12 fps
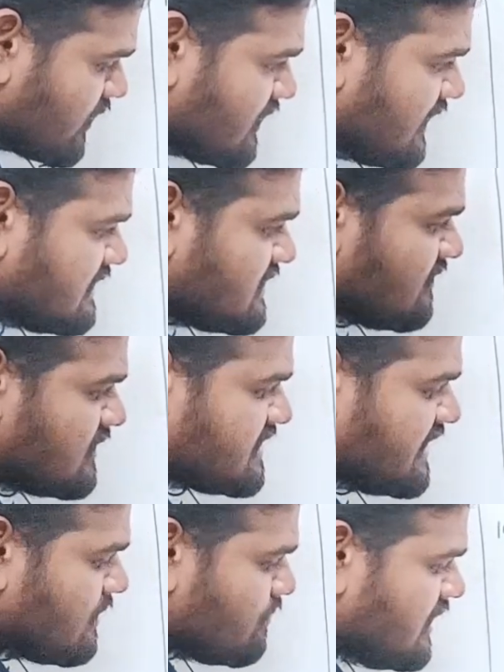That is
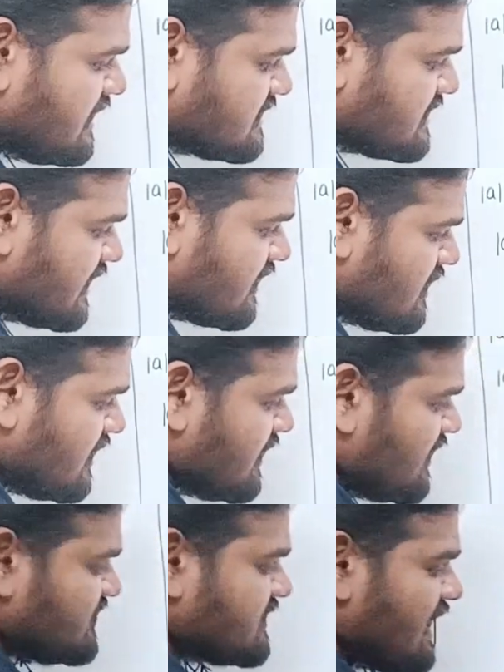equals, here b is there.
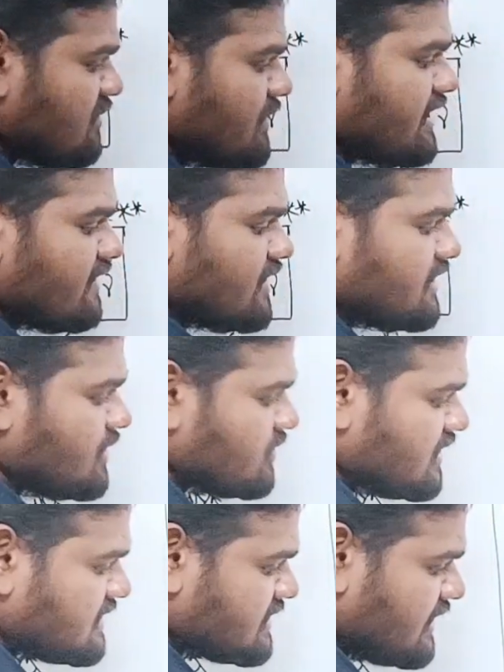If sine beta went
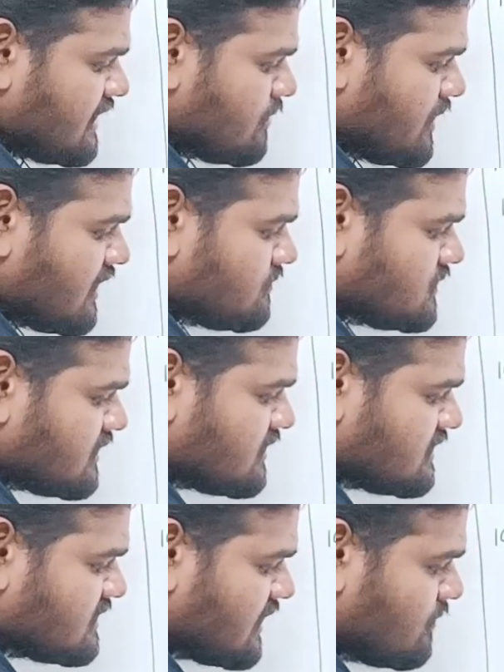to that side, it becomes
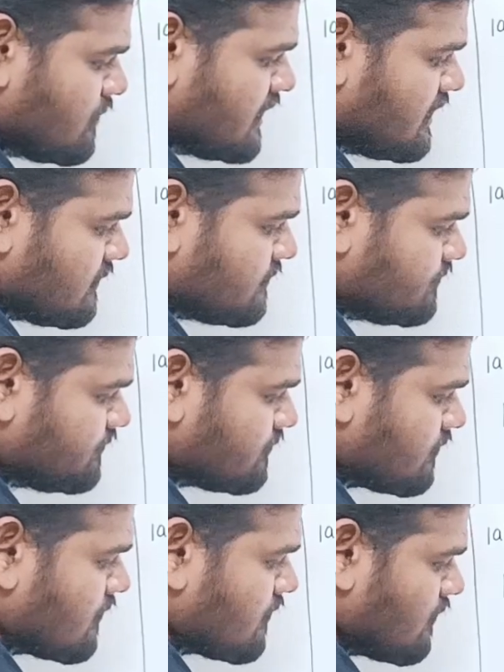sine beta.
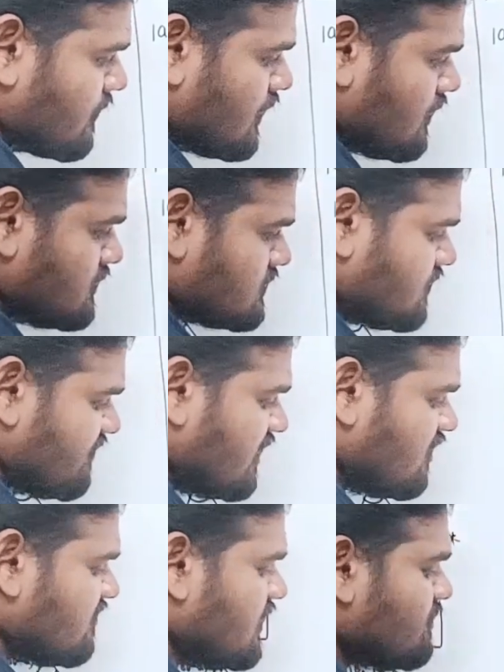So we
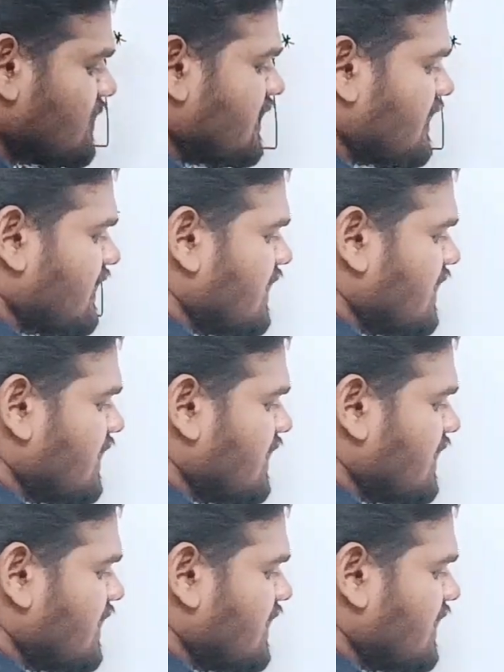got what, ma?